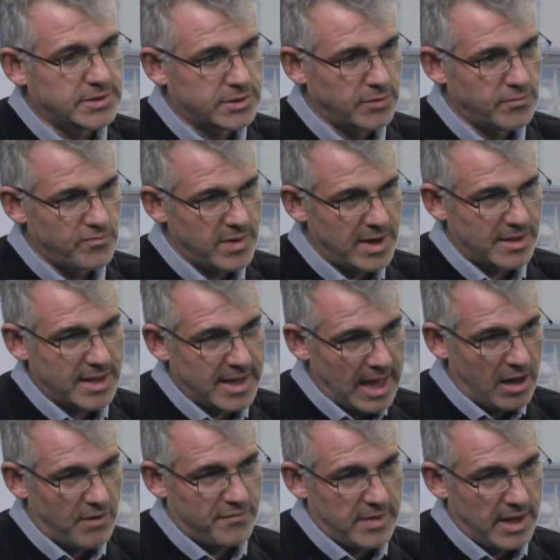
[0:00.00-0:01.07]
to really
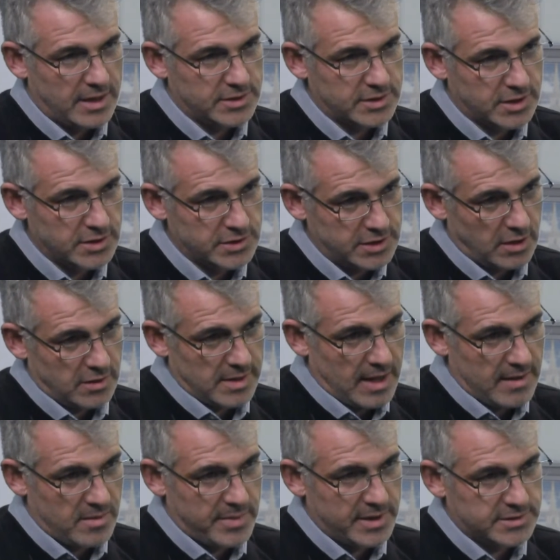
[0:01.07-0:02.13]
galvanise and consolidate
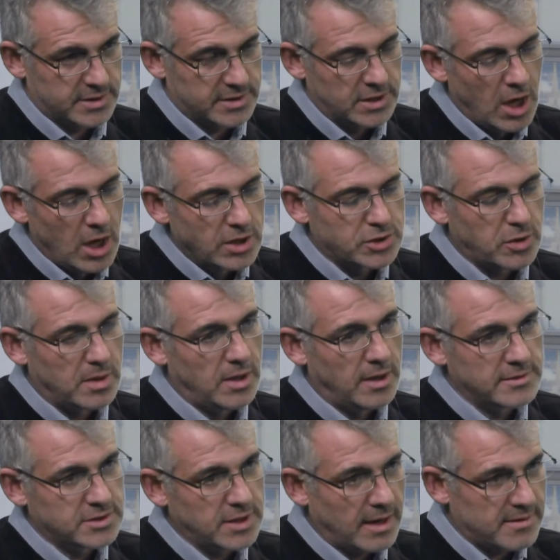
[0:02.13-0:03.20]
the business. So
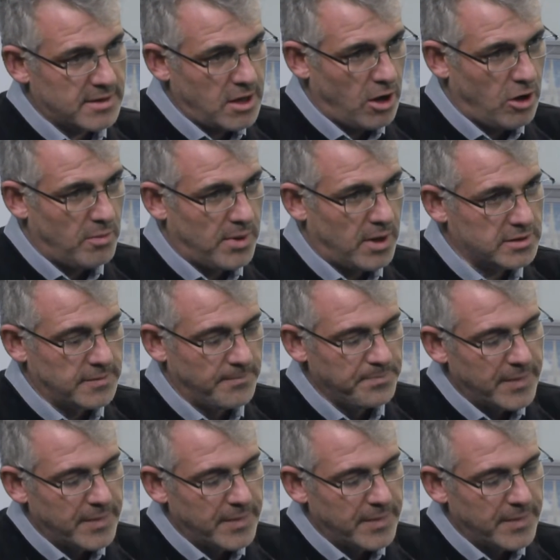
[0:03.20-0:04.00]
alongside the cobalt,